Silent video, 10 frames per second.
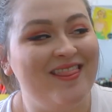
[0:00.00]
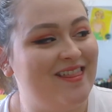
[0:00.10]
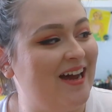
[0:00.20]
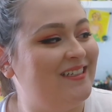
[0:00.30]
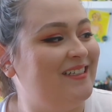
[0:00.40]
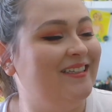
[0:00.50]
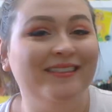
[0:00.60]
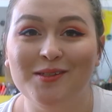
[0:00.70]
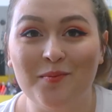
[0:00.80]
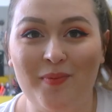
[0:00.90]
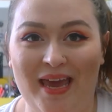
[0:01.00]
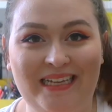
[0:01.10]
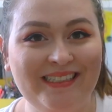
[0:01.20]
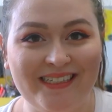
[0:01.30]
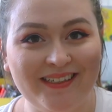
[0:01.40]
that is
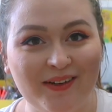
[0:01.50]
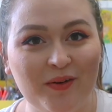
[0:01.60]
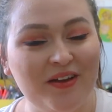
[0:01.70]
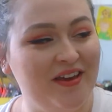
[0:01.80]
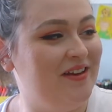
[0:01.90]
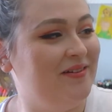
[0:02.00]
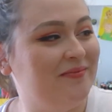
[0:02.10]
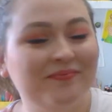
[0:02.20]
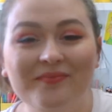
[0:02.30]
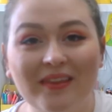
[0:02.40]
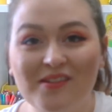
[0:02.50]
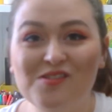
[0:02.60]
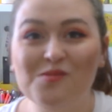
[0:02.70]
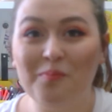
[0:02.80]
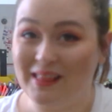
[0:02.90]
painted in
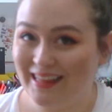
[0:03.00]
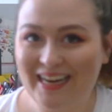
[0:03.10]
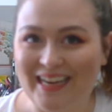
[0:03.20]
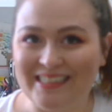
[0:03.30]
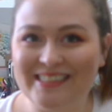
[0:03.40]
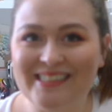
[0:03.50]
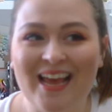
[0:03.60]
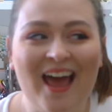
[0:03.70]
little planets.